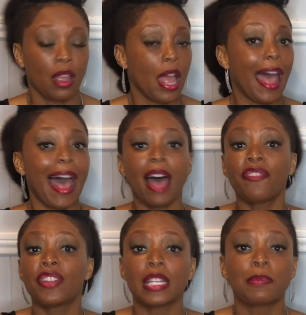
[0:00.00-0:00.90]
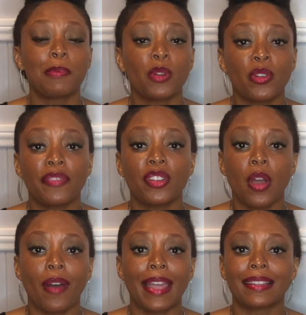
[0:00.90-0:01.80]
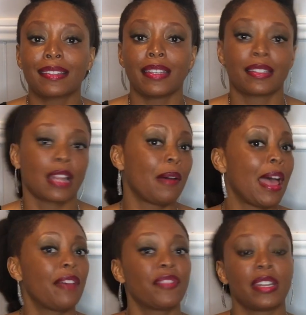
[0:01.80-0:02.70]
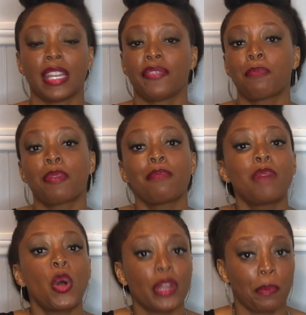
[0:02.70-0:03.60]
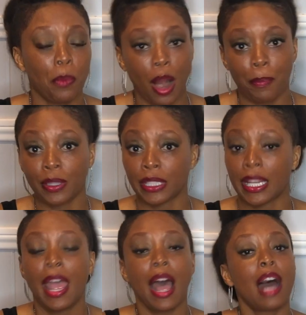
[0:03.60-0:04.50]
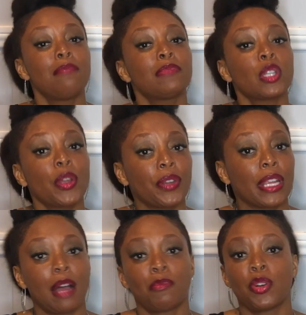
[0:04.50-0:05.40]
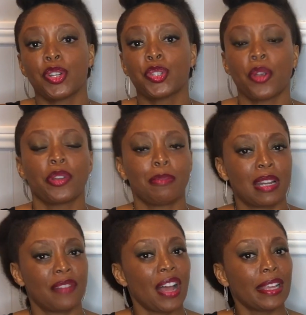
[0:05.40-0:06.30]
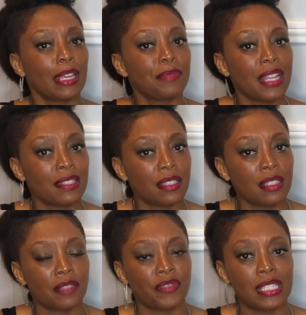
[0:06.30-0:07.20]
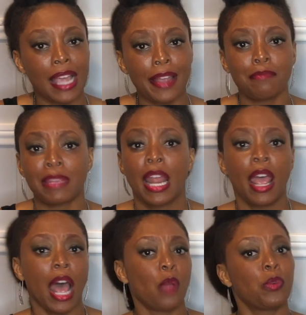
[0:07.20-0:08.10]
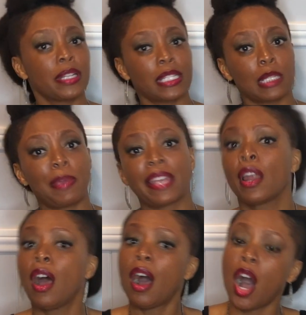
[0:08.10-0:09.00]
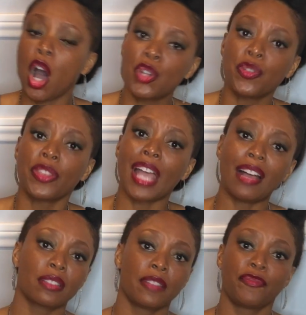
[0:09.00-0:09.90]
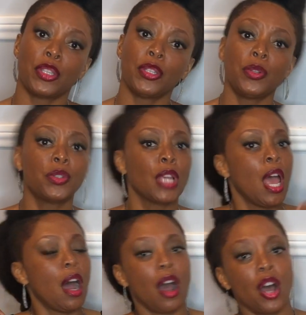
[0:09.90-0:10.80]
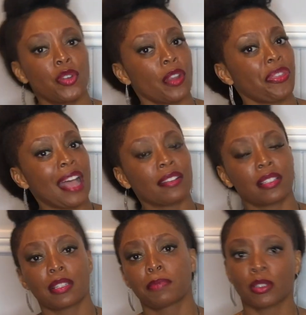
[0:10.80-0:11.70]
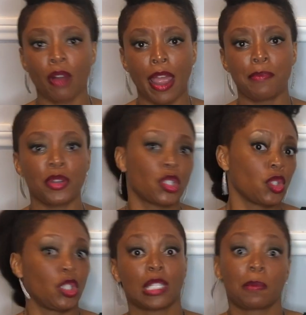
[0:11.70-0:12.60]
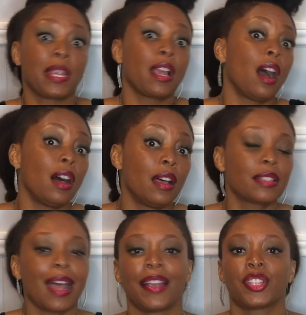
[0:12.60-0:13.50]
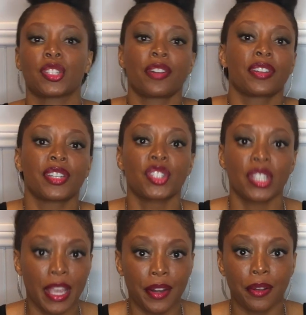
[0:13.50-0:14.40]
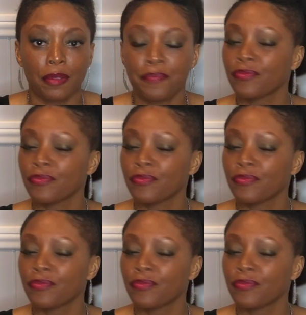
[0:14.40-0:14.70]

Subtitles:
Half of these people don't even know I exist. I haven't even promoted properly. I'm learning. I'm on a journey. But if I kept that sense of entitlement, I would expect 100,000 views, 100,000 subscribers just because I started a channel.